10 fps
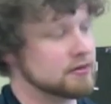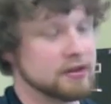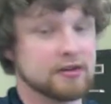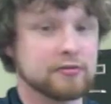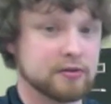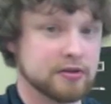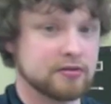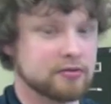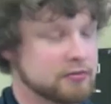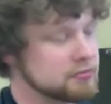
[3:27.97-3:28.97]
that you would
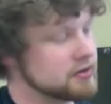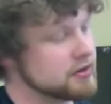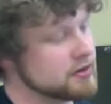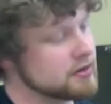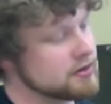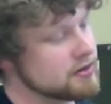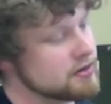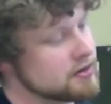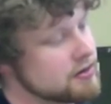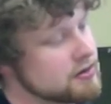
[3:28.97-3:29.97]
usually play,
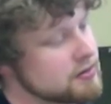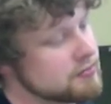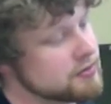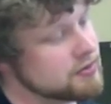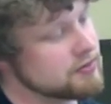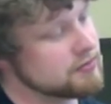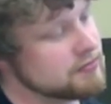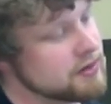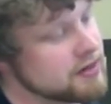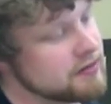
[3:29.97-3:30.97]
but you
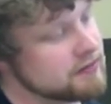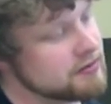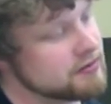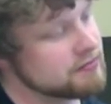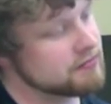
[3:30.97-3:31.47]
may have to